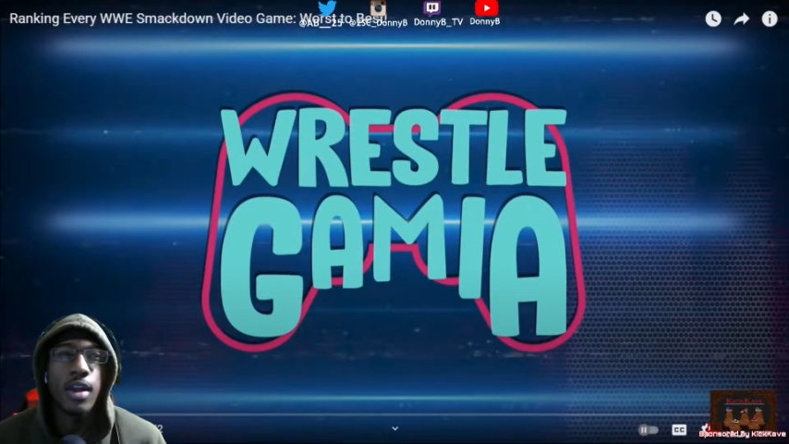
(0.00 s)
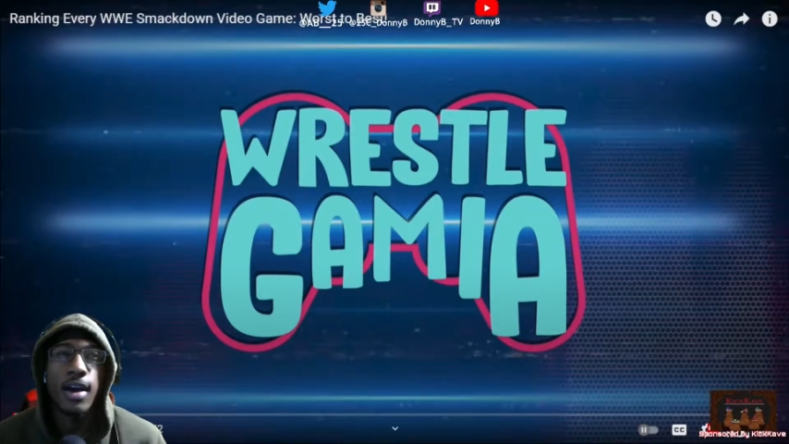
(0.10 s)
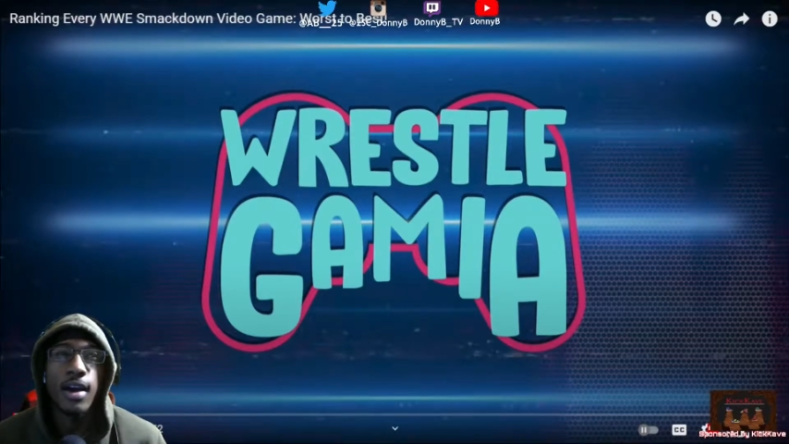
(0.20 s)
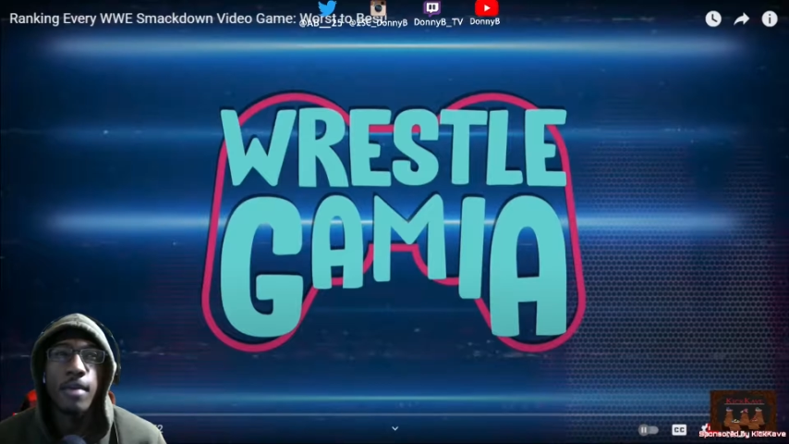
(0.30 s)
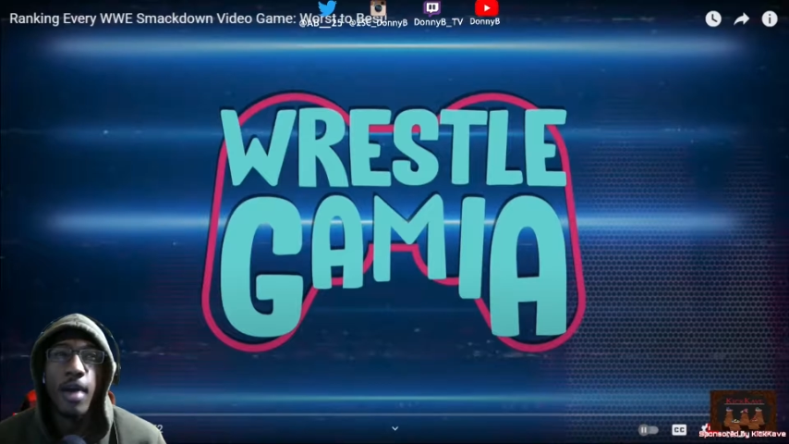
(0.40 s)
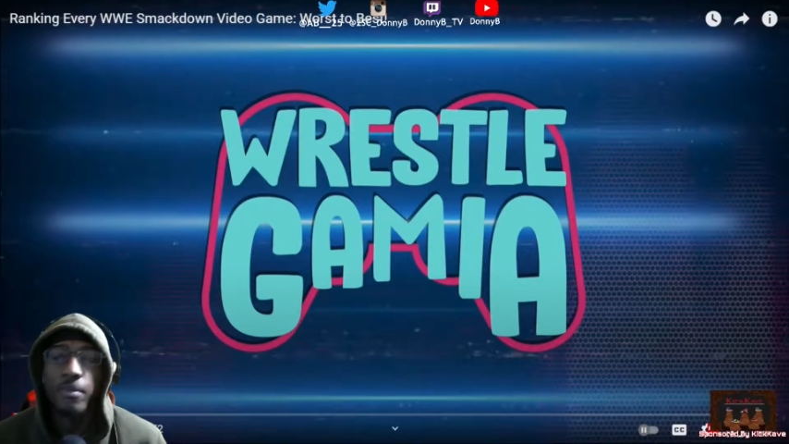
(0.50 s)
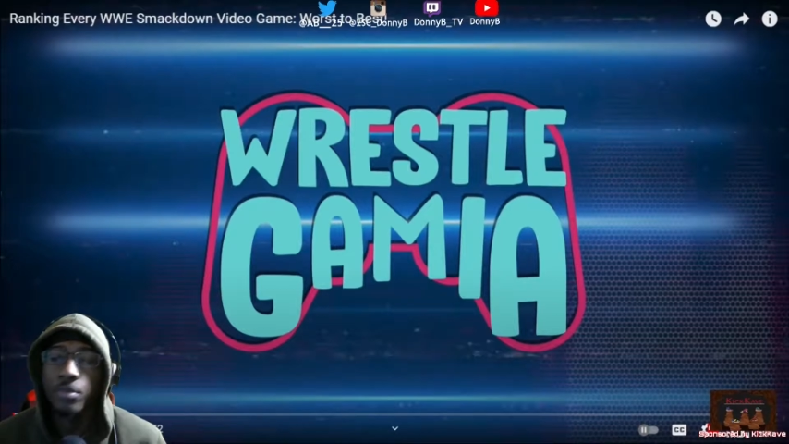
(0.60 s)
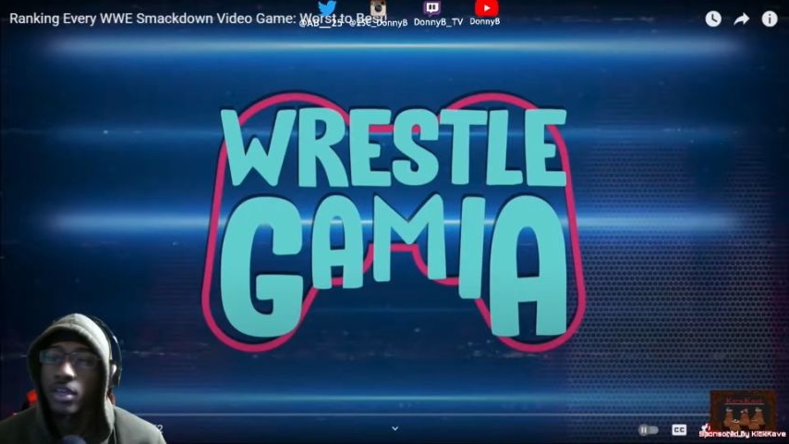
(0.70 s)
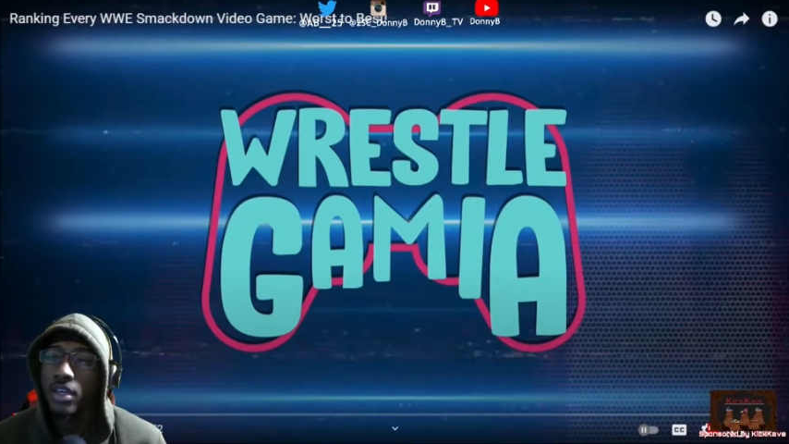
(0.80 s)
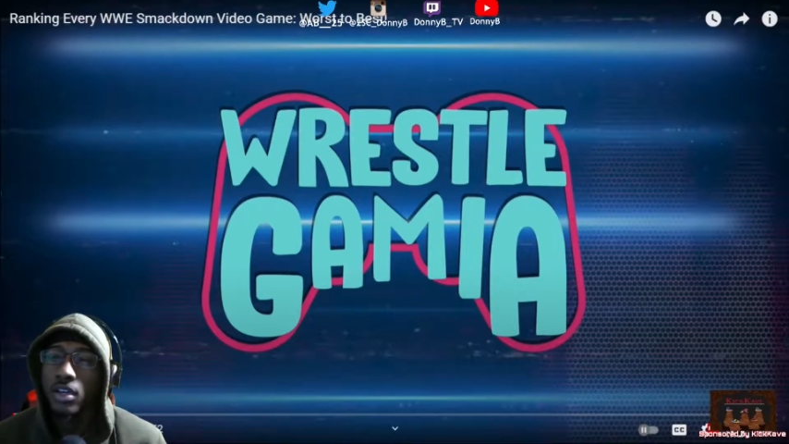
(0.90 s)
I
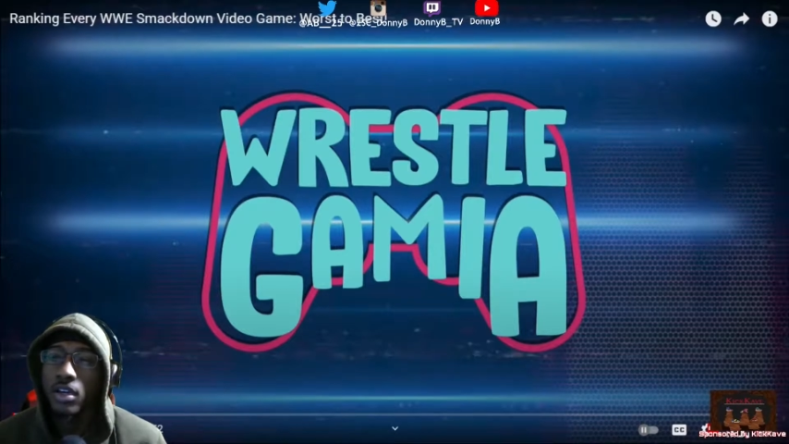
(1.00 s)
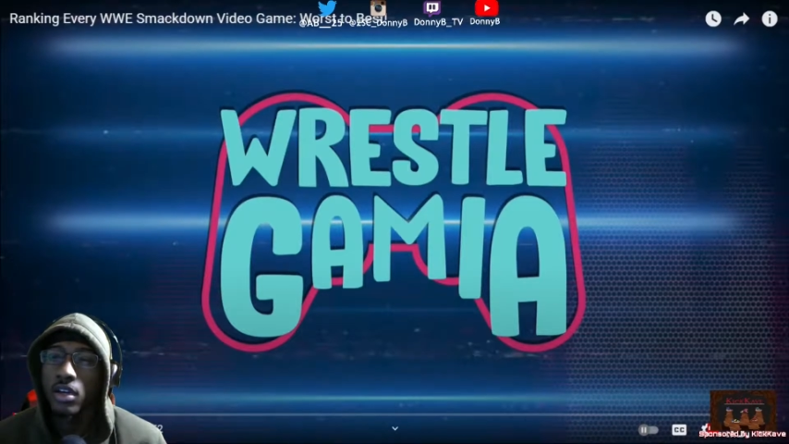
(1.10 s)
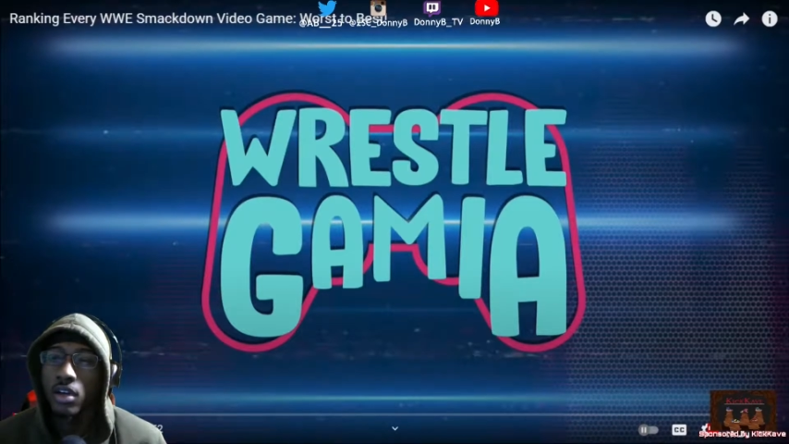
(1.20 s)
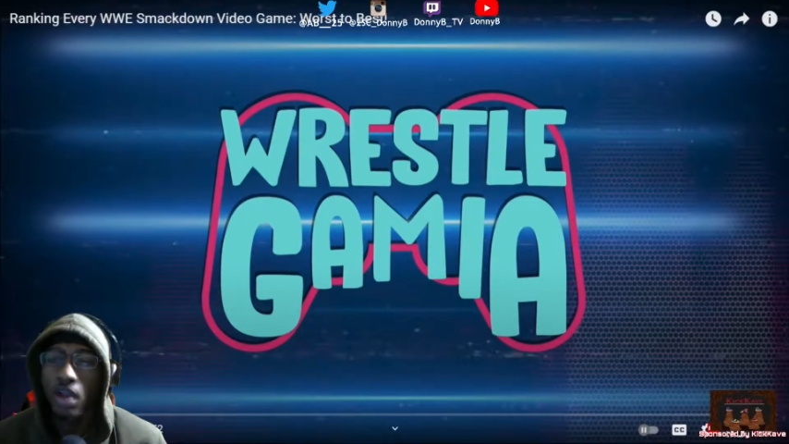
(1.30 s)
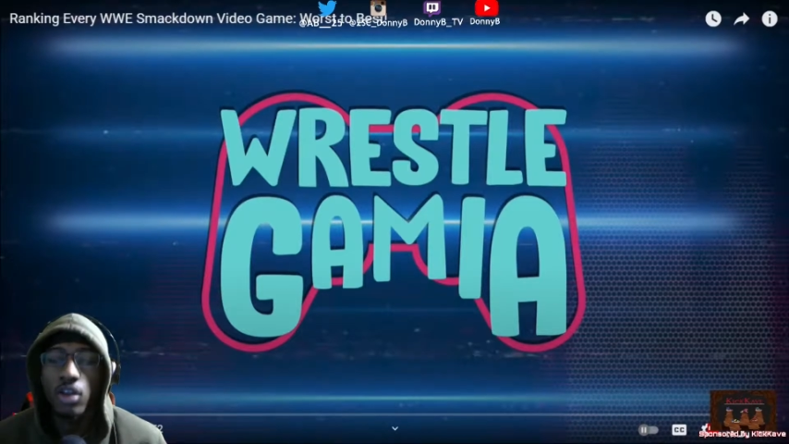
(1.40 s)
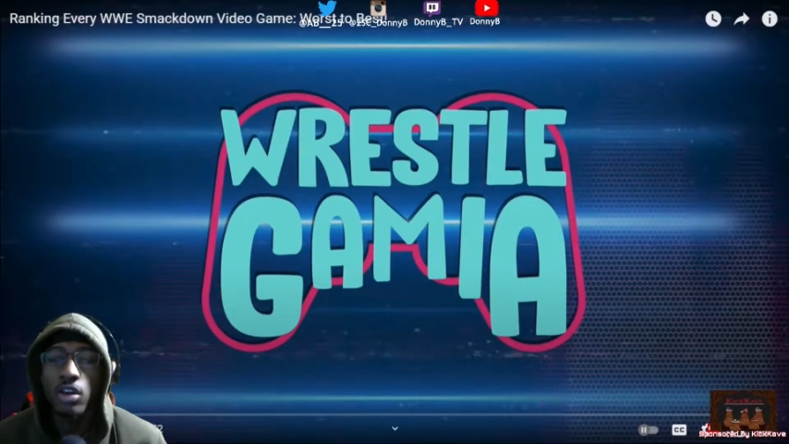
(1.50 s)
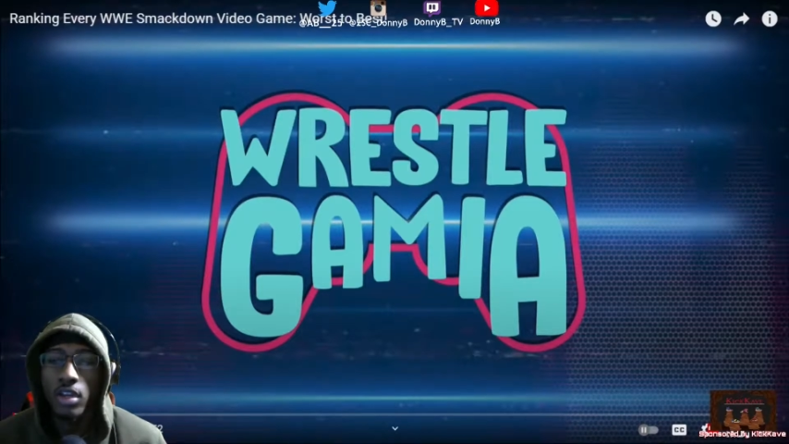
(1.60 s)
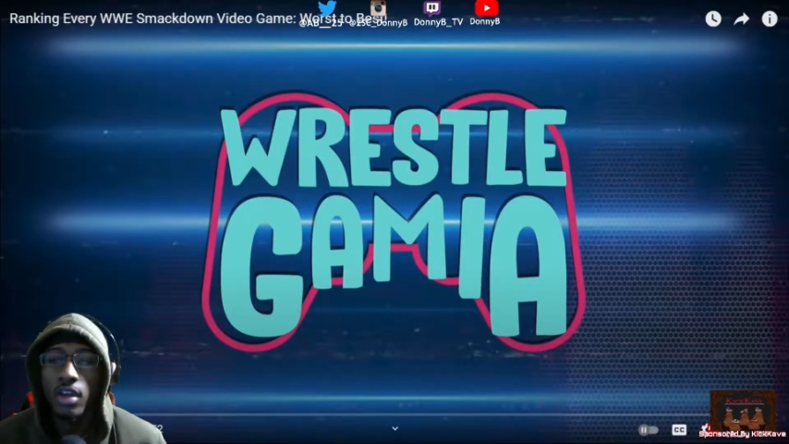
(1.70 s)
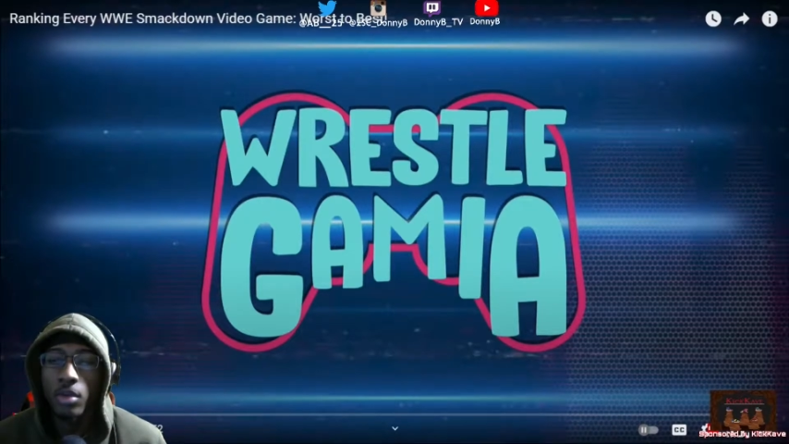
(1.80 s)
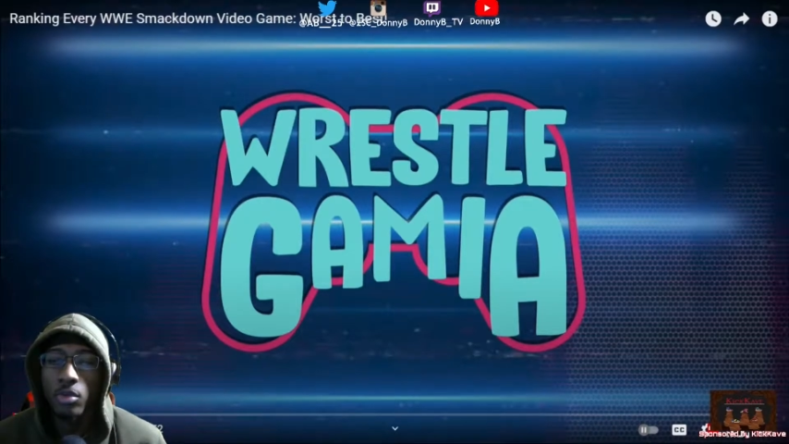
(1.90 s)
played a good
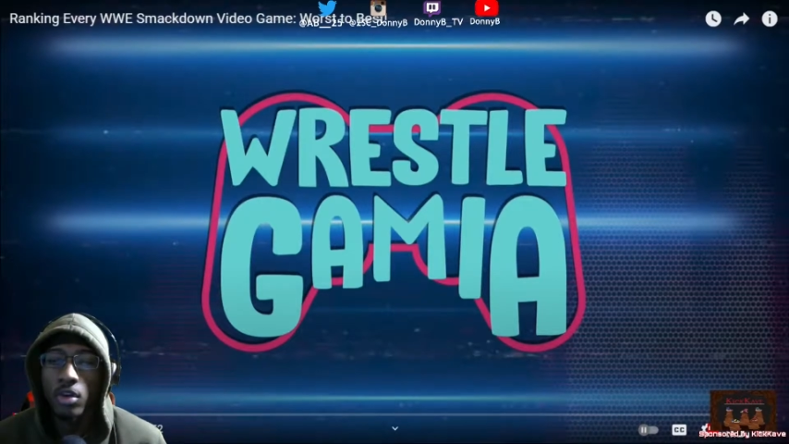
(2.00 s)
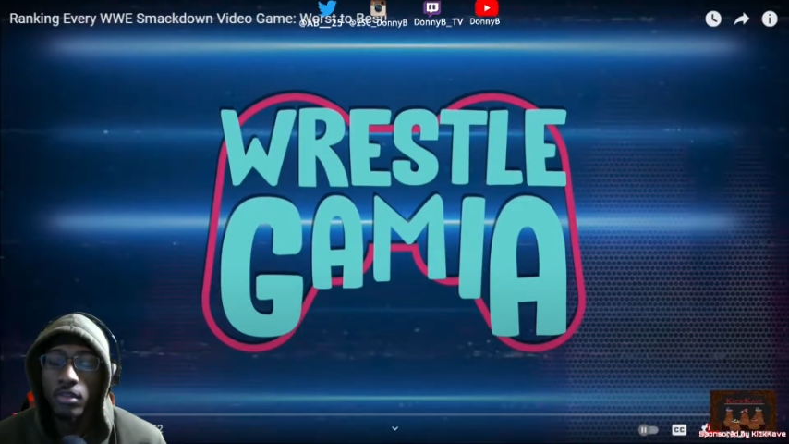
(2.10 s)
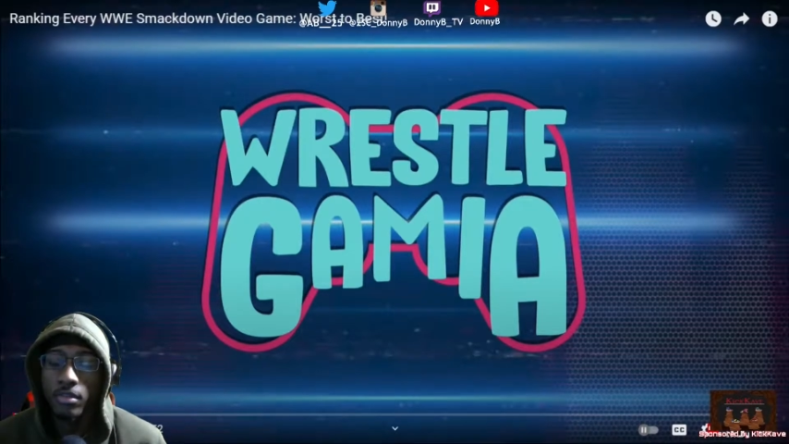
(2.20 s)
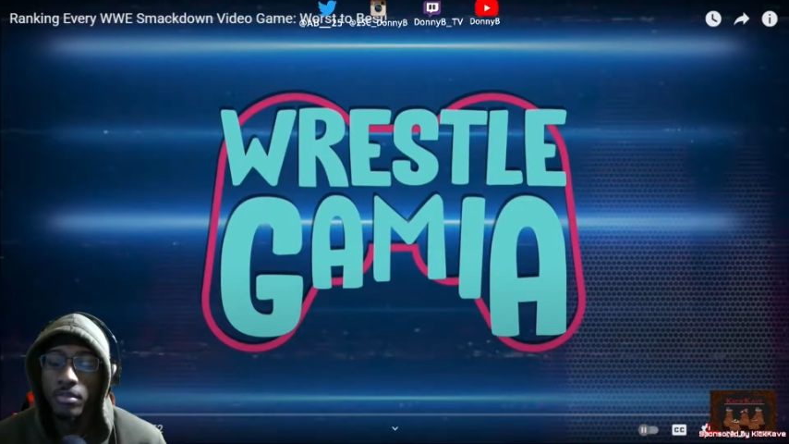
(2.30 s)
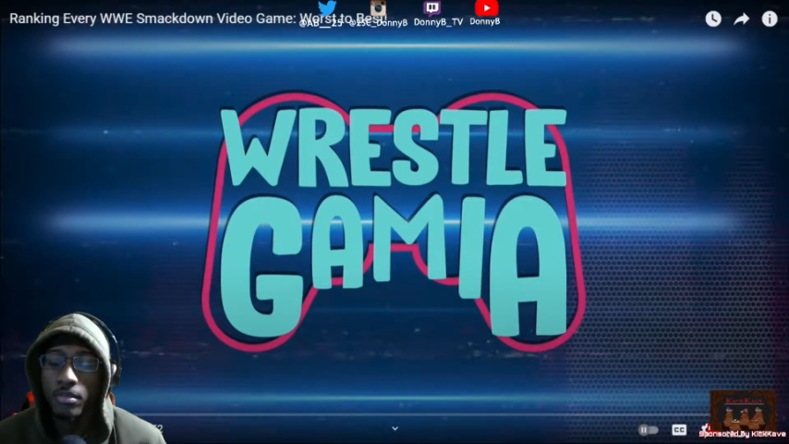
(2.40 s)
number of them.